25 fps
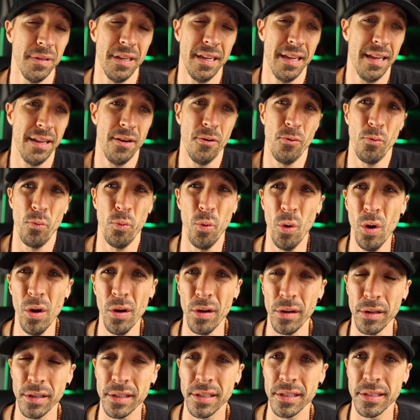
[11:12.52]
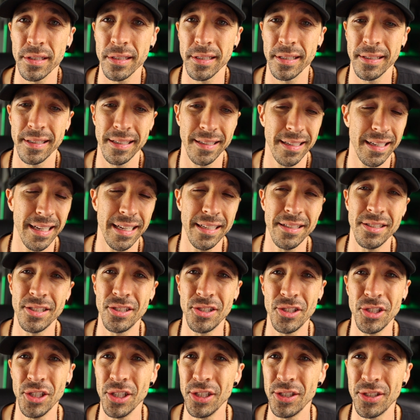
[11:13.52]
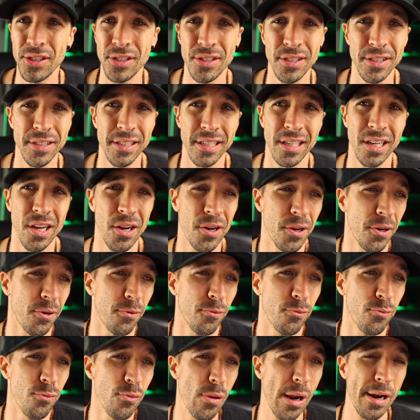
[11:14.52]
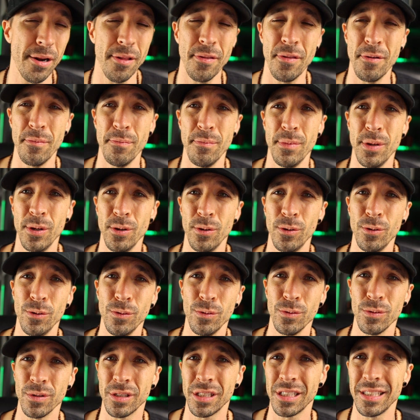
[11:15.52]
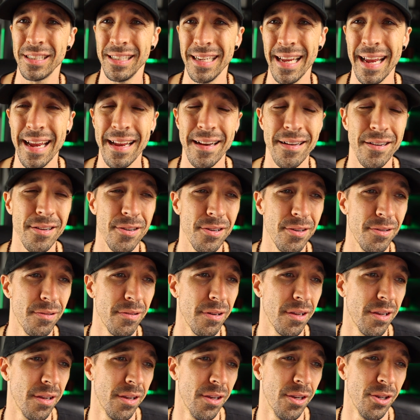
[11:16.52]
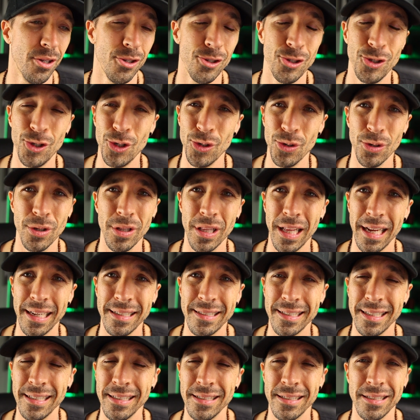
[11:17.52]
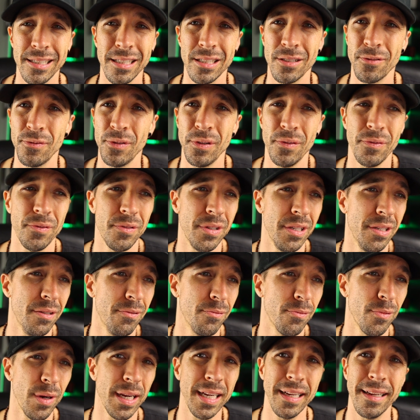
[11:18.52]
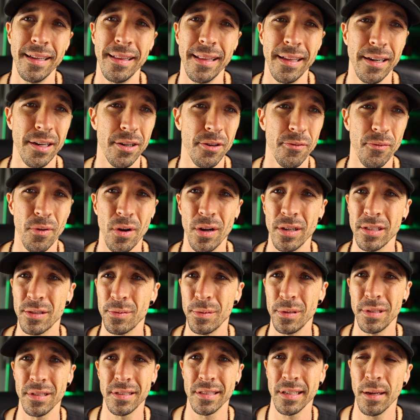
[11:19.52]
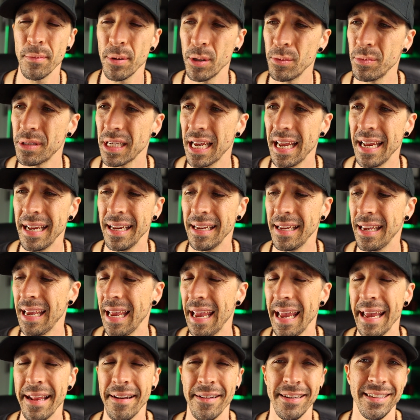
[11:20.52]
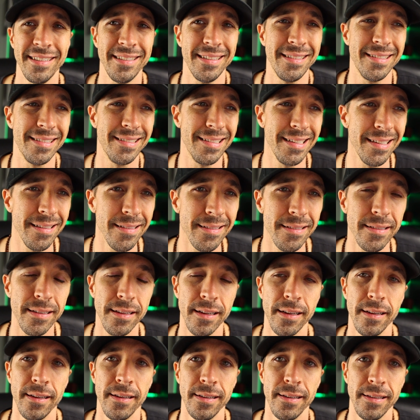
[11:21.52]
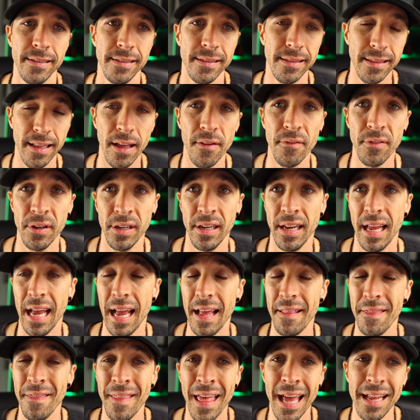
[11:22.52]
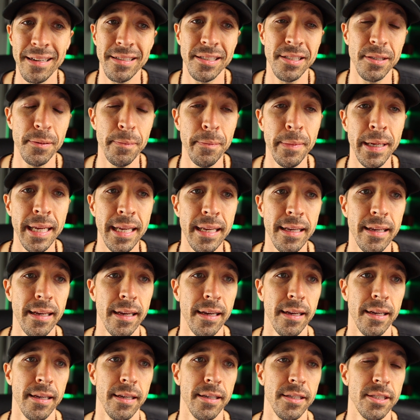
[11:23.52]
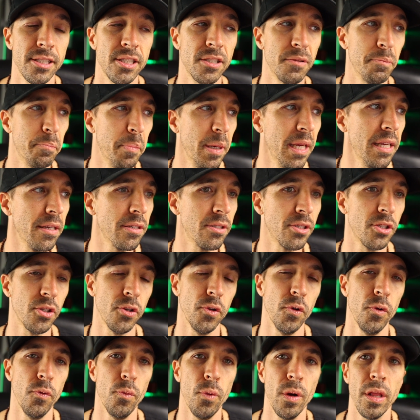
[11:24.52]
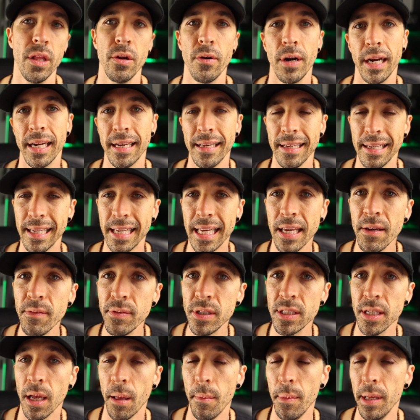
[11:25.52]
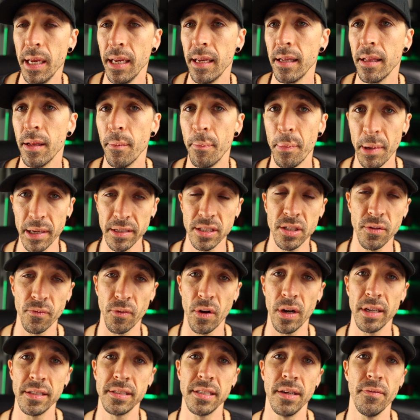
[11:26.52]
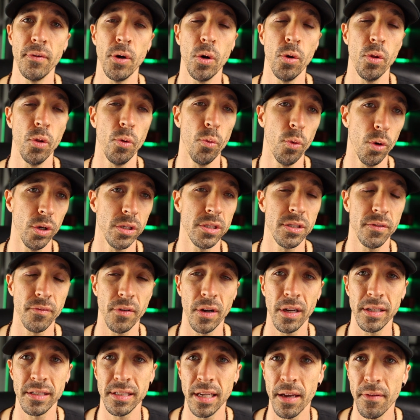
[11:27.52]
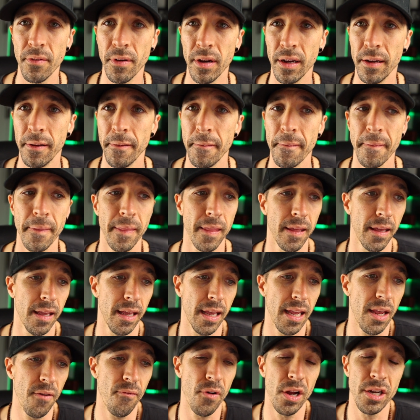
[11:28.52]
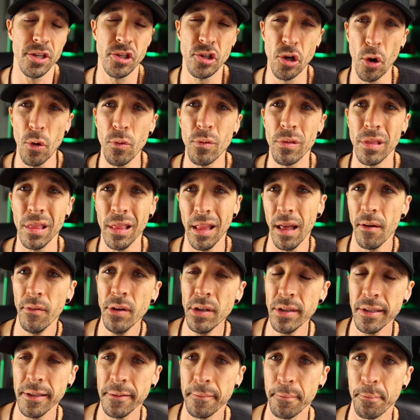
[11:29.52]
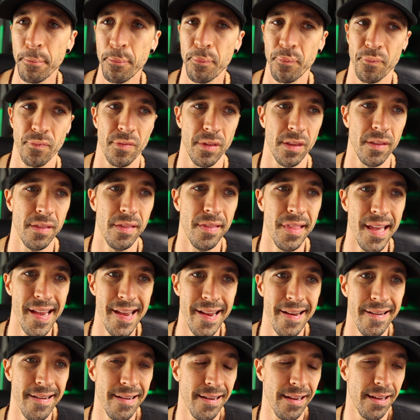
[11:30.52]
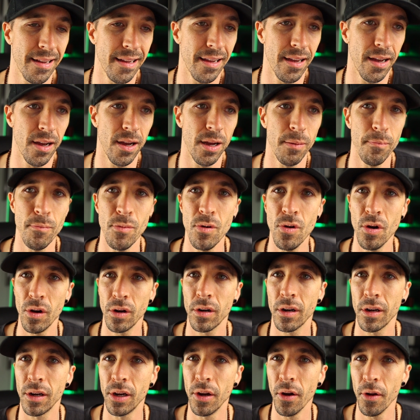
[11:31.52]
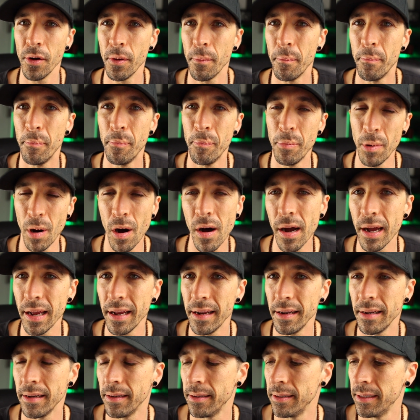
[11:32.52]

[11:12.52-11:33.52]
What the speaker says: and it works. It's just a kind of run of the mill, standard, dual 18650 regulated device with a sub-ohm tank, and I didn't love it. And that to me speaks to whether I can give something the best device ever or the worst device ever. If I don't love it, then I'm not gonna buy it.